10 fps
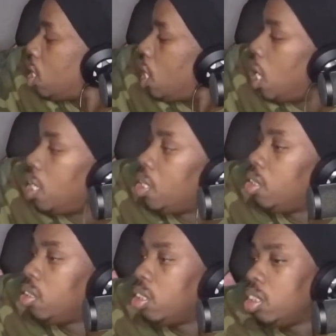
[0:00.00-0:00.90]

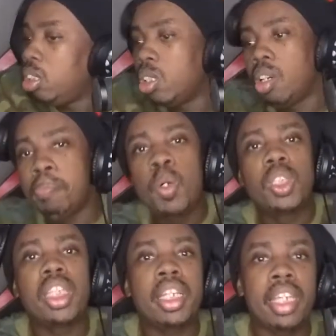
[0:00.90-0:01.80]
and, you know,
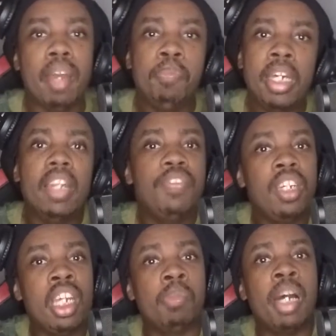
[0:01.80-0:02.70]
books that can
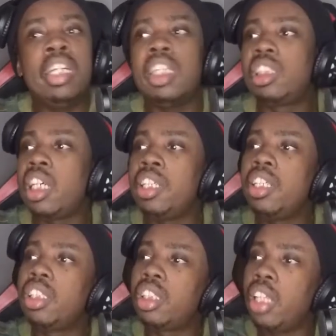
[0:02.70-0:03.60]
benefit them. Understanding
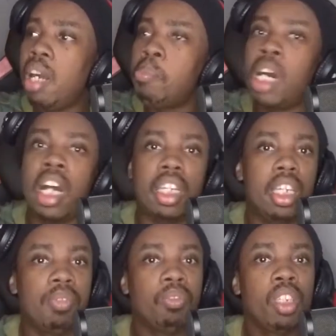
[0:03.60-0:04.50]
the stock
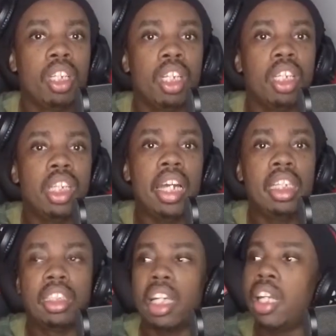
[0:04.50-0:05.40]
market. You
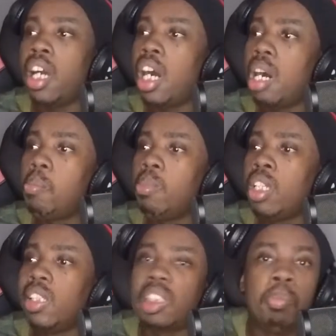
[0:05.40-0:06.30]
understand?
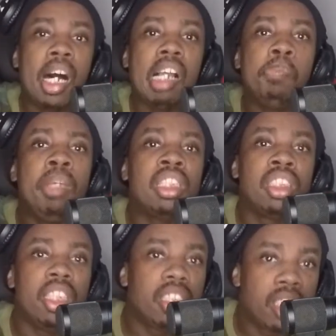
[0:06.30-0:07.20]
Small
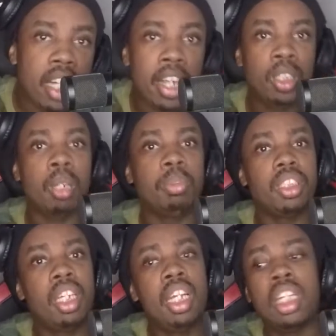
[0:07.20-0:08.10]
business
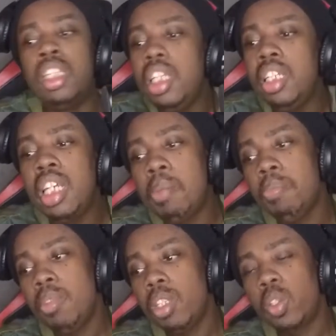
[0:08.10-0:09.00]
startups. Lead
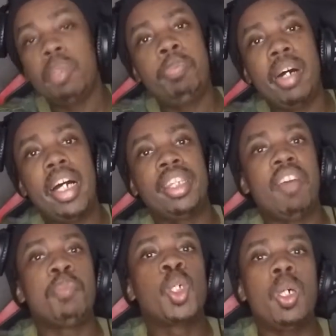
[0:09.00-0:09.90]
them to the path
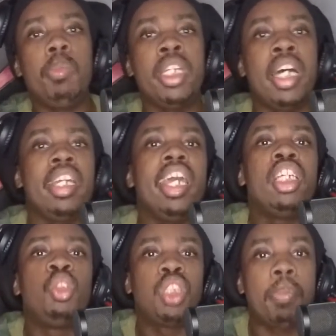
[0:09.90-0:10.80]
of becoming an
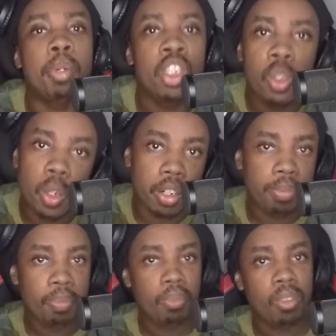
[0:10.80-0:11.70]
entrepreneur.
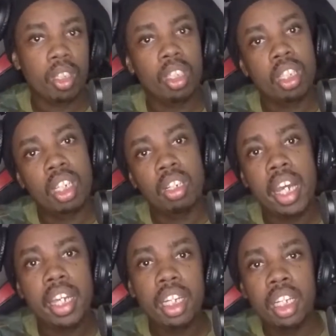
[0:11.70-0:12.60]

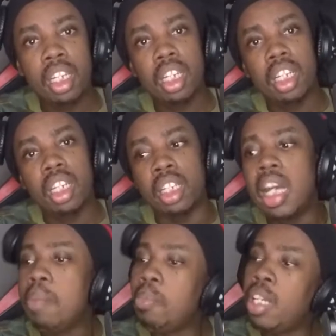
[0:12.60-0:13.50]
Right?
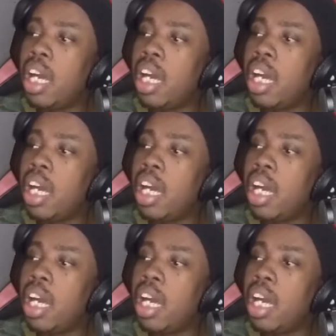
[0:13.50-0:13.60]
Not